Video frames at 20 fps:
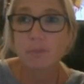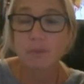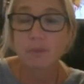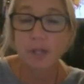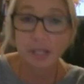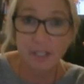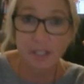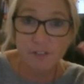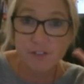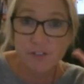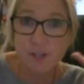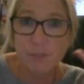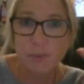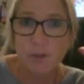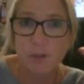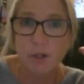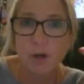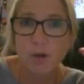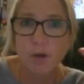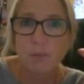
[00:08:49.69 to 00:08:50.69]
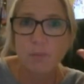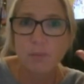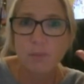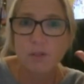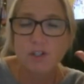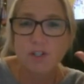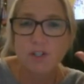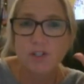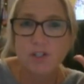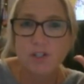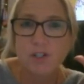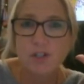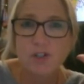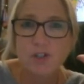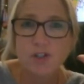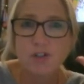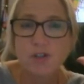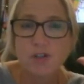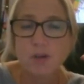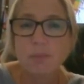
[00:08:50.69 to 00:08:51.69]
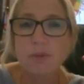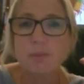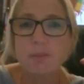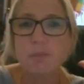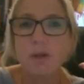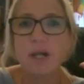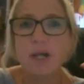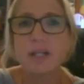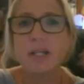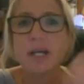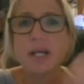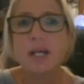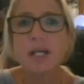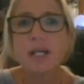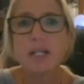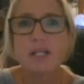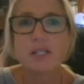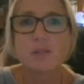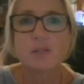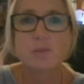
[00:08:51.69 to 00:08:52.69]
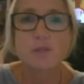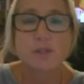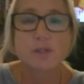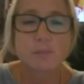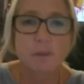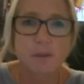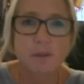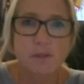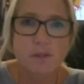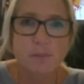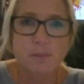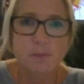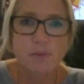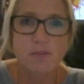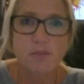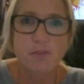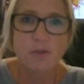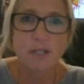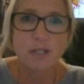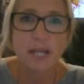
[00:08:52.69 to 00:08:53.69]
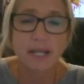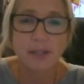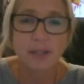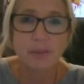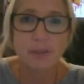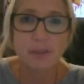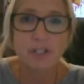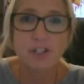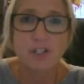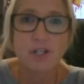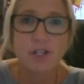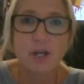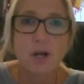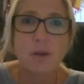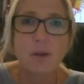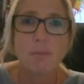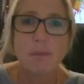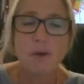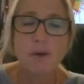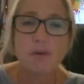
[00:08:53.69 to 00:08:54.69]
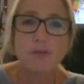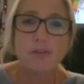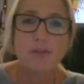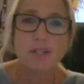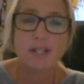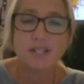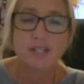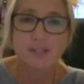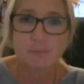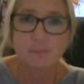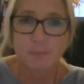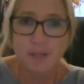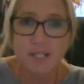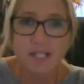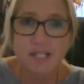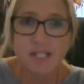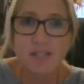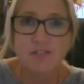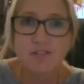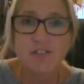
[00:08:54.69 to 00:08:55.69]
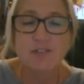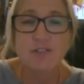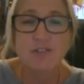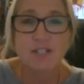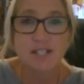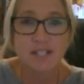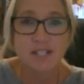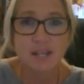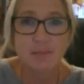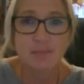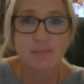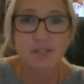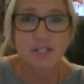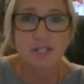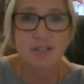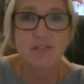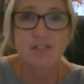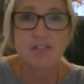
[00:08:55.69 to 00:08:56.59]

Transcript: the left temporal lobe, which is the dominant one, is responsible for language, both expressive and receptive.